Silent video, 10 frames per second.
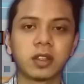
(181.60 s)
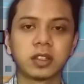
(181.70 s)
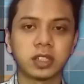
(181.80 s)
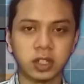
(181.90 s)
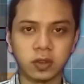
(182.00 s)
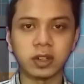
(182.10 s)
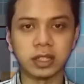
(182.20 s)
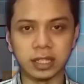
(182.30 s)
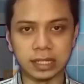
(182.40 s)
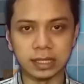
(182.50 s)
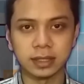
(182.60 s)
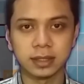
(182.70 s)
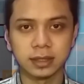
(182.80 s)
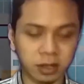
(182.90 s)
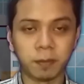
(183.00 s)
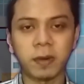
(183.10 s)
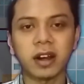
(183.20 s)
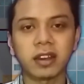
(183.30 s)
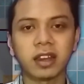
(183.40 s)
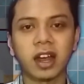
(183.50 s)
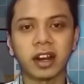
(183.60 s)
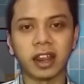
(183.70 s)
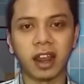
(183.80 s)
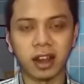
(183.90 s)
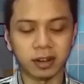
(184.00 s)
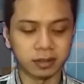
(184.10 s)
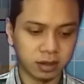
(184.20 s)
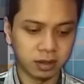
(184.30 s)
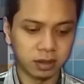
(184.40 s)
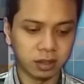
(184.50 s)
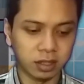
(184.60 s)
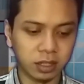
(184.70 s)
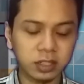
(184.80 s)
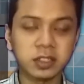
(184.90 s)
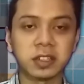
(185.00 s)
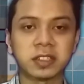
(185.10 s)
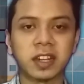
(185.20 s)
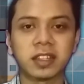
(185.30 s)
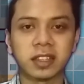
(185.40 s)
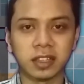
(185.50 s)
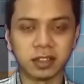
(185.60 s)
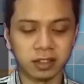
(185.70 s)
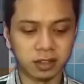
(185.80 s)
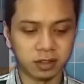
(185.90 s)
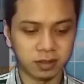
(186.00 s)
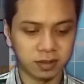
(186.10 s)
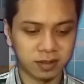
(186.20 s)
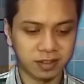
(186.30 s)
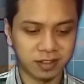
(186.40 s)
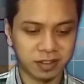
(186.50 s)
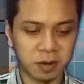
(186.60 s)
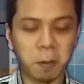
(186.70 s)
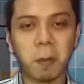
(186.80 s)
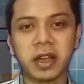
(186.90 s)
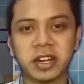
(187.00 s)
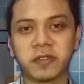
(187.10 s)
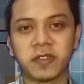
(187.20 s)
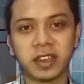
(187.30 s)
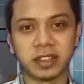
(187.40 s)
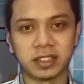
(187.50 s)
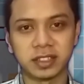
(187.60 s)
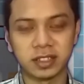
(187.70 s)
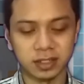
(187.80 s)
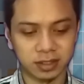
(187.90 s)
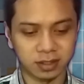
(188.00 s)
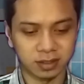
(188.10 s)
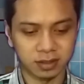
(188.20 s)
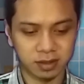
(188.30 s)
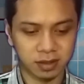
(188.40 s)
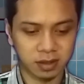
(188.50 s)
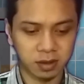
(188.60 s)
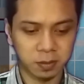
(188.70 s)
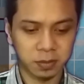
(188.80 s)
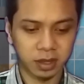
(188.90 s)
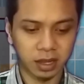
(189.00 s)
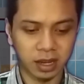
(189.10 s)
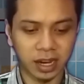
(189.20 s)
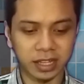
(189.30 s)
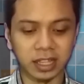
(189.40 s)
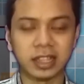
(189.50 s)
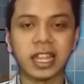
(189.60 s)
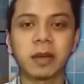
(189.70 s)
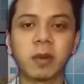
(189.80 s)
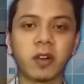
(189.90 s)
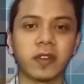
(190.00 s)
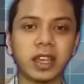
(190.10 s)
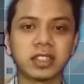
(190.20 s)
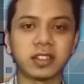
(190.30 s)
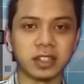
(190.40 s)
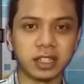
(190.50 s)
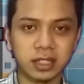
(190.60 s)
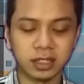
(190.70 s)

security, the parking area is restricted by the fence. At the time of entry,